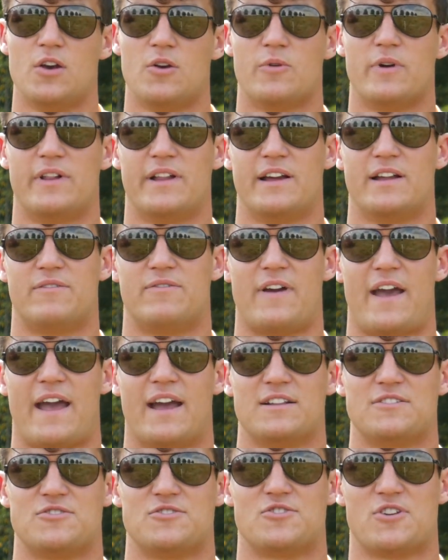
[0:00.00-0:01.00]
really
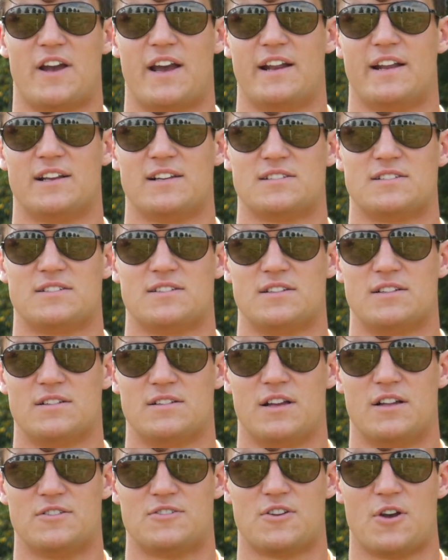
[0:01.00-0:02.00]
advanced trainings
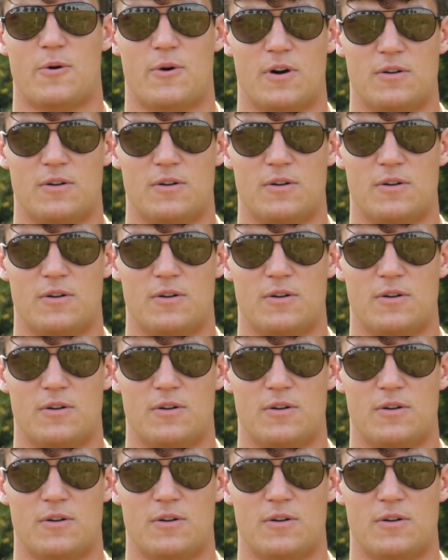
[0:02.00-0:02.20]
and so on.